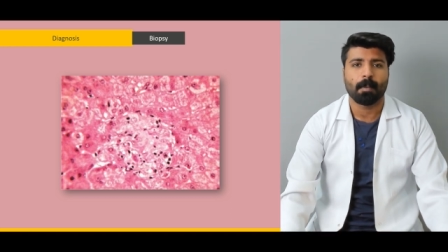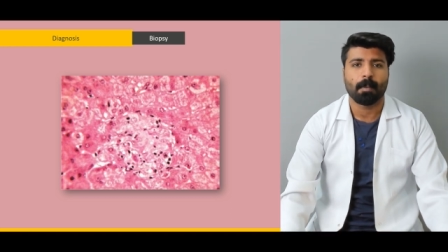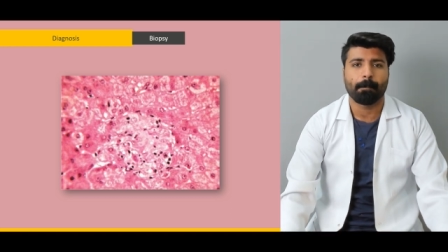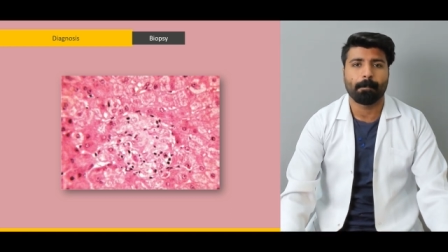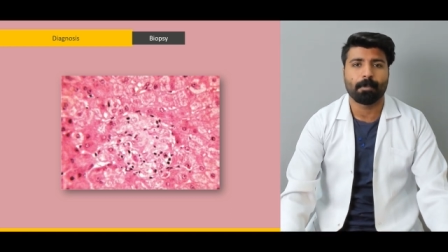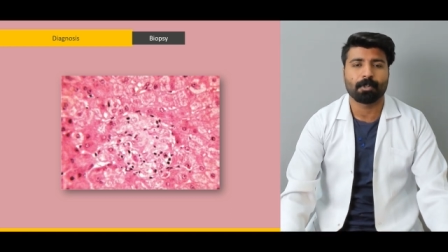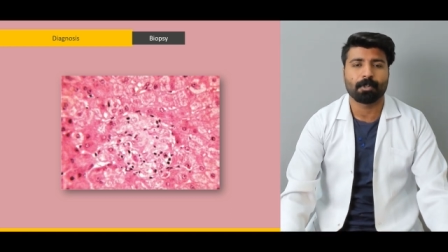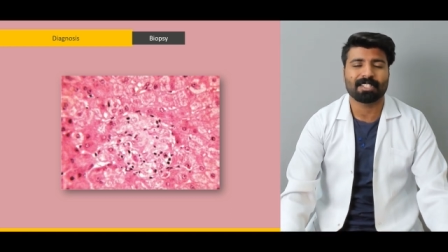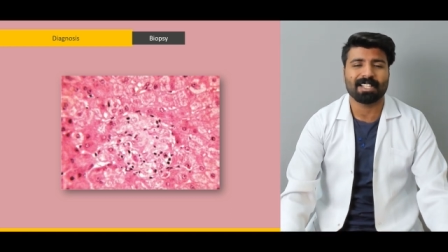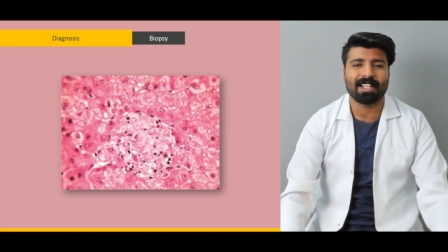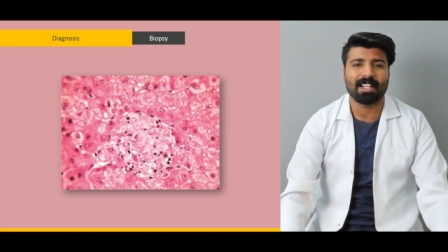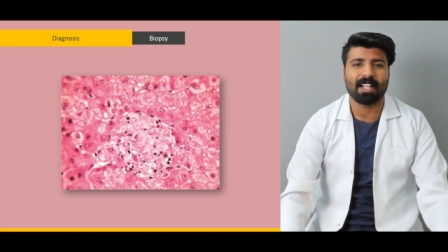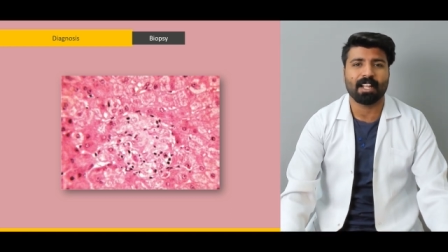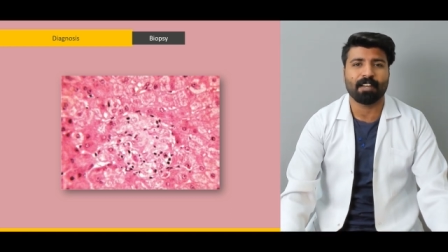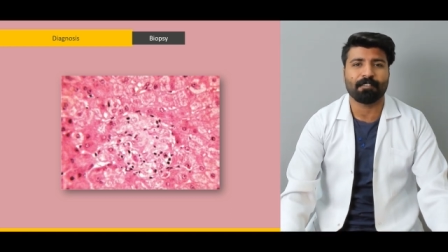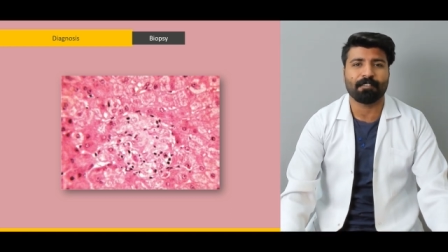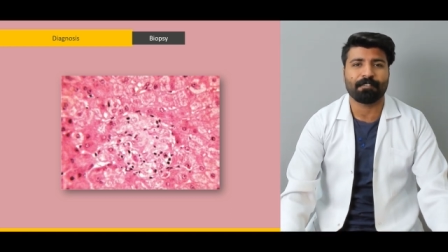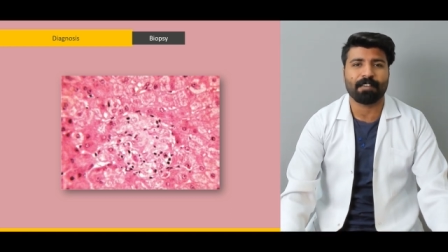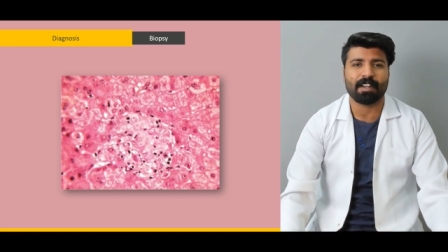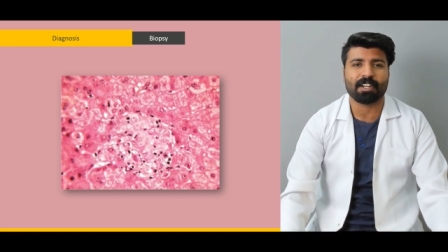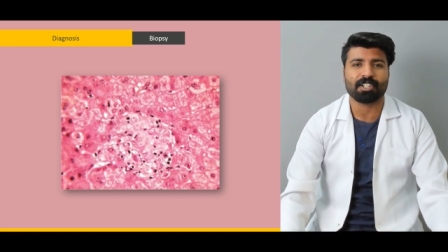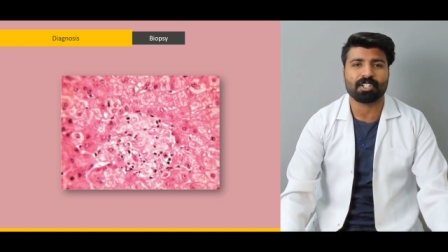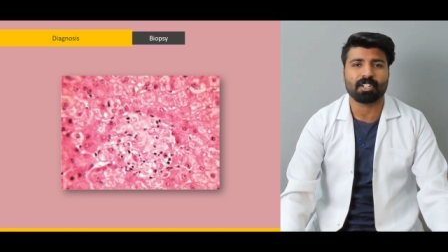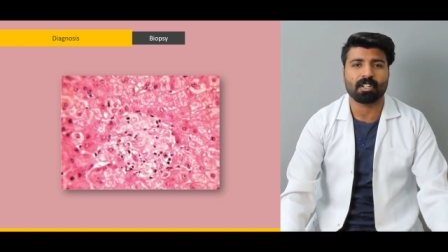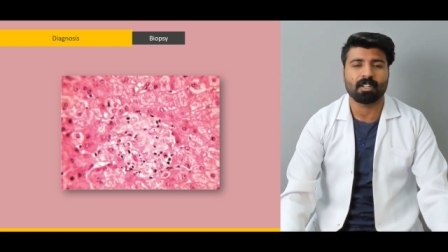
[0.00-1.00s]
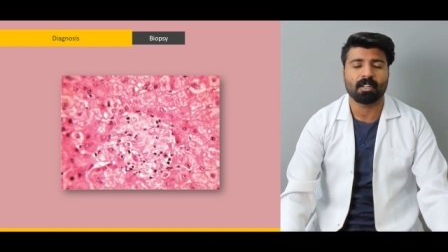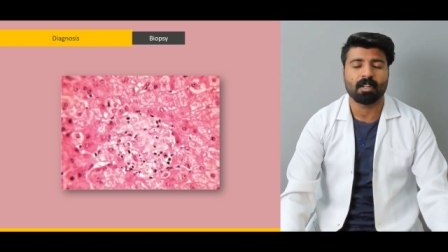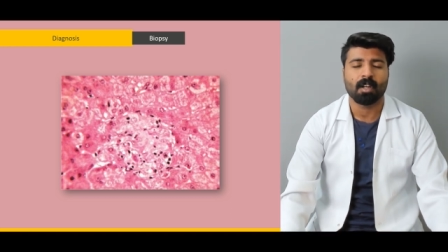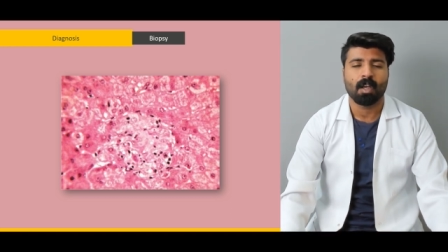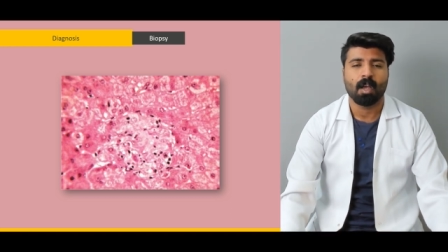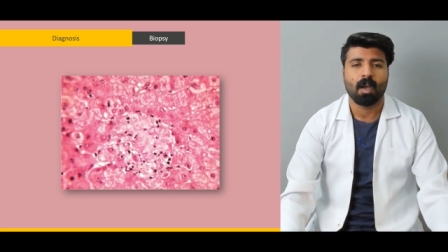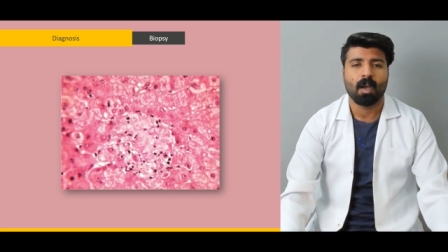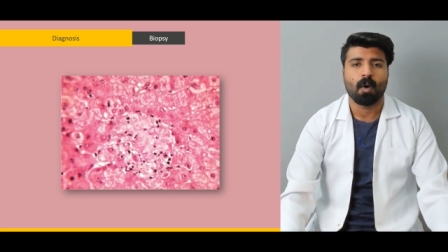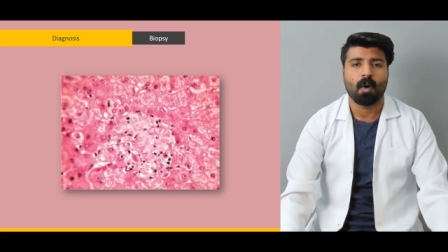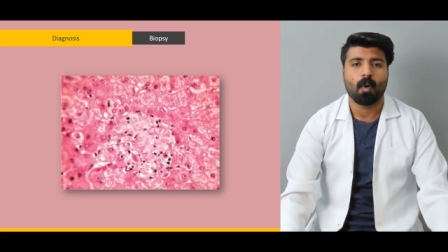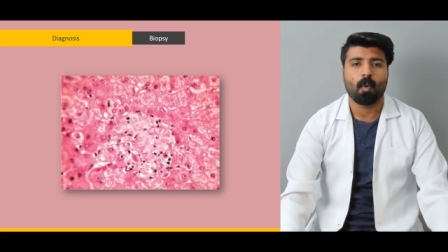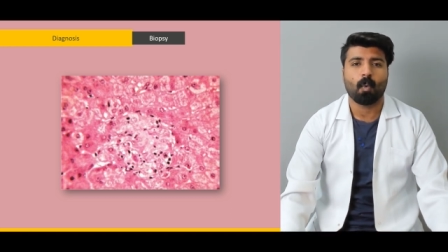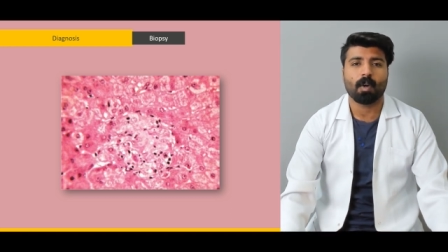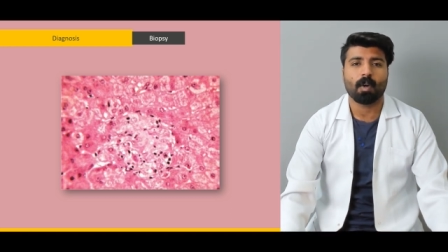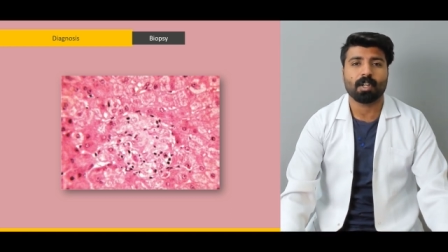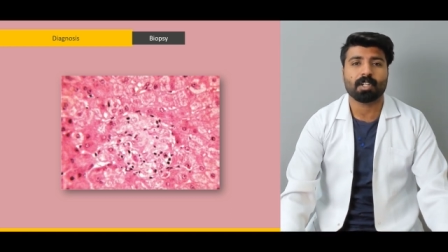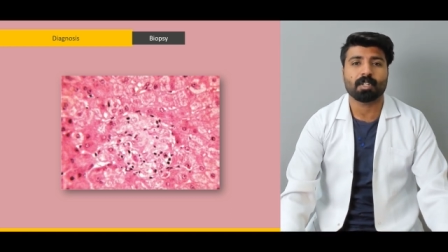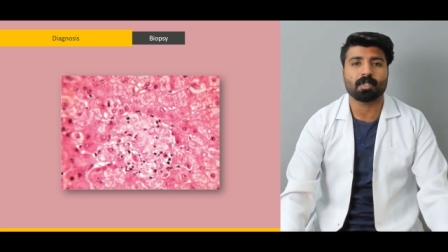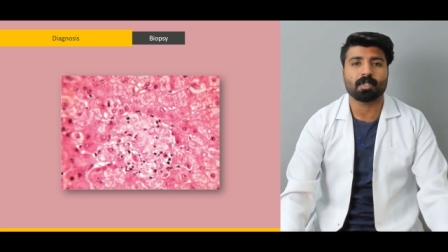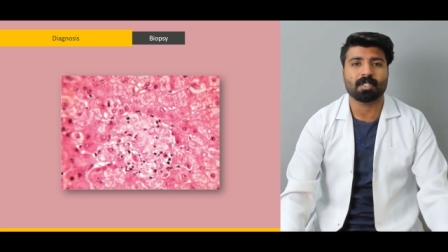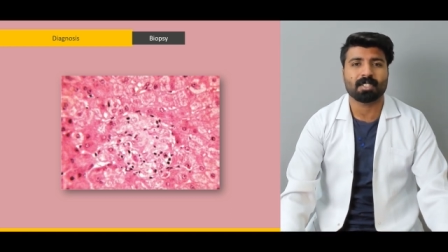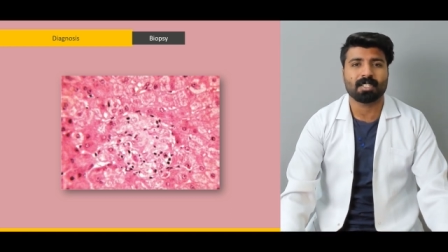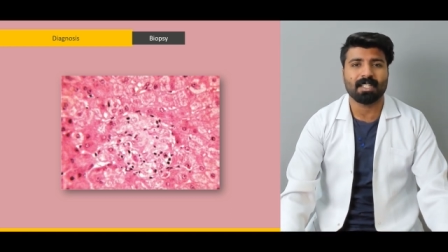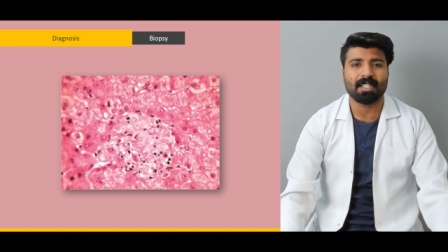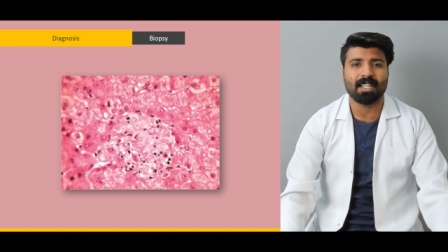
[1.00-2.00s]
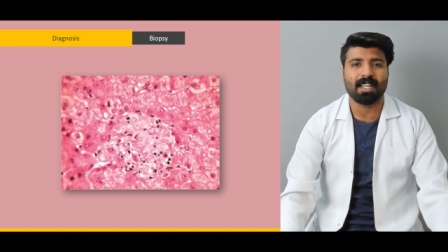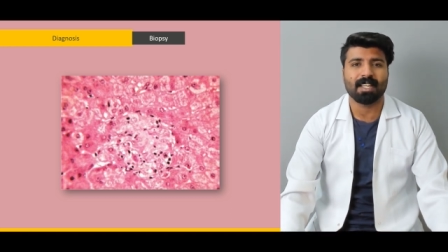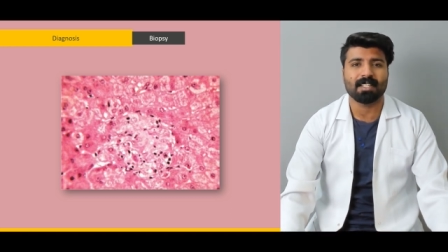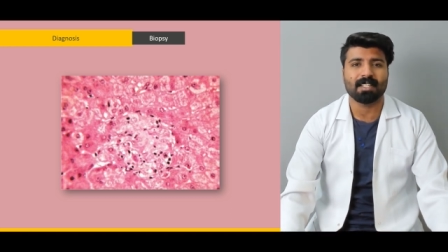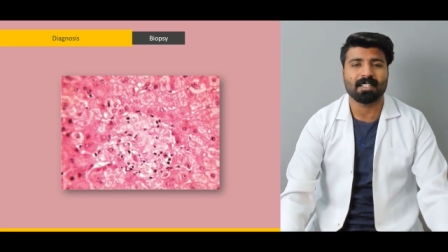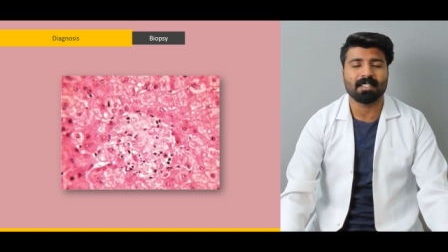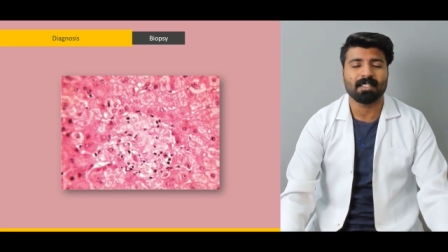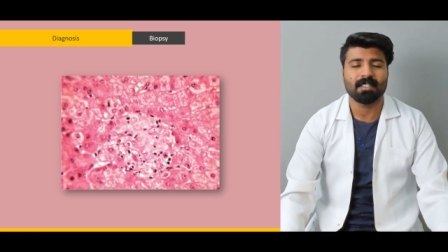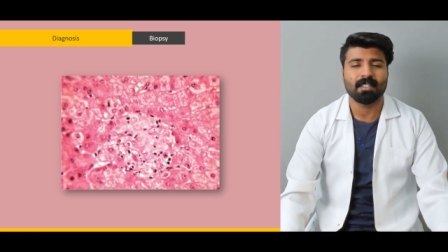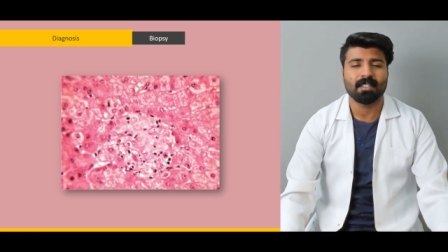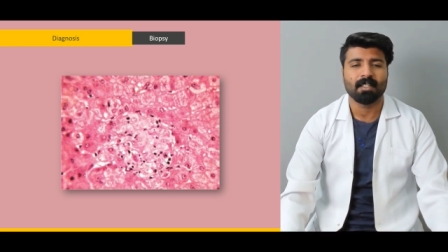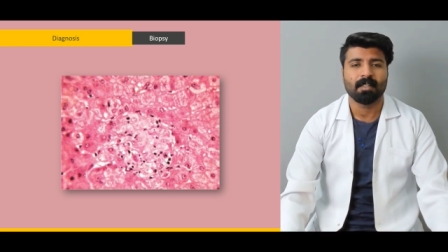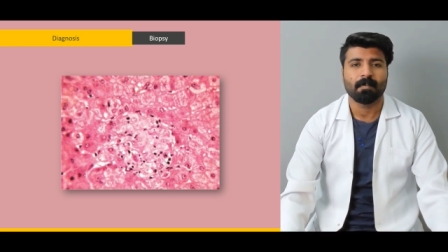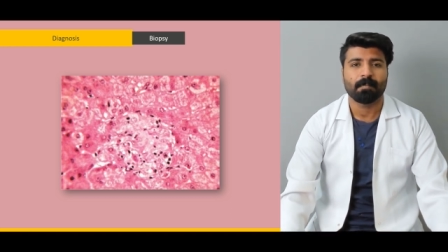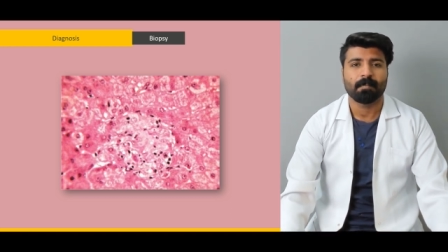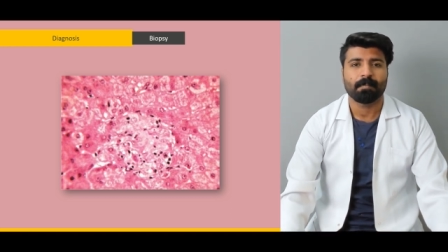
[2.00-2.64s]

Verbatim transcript: brucella infection, what you see is